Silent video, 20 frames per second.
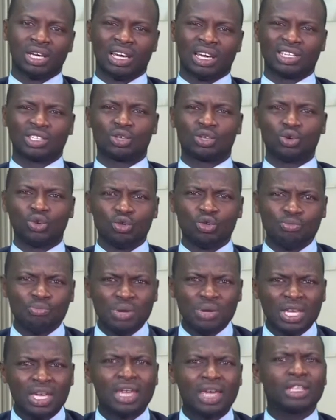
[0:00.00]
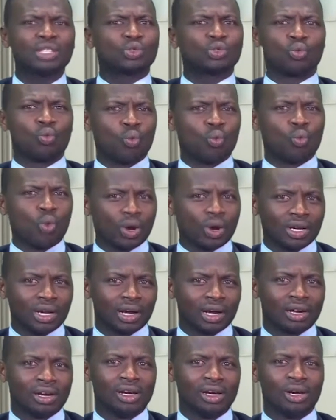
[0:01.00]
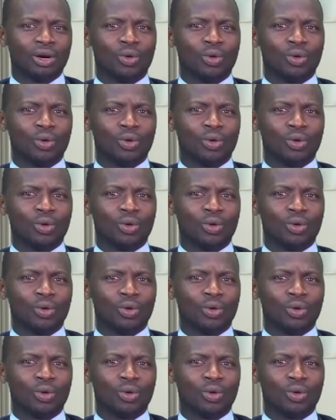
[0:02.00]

And so you begin to wonder,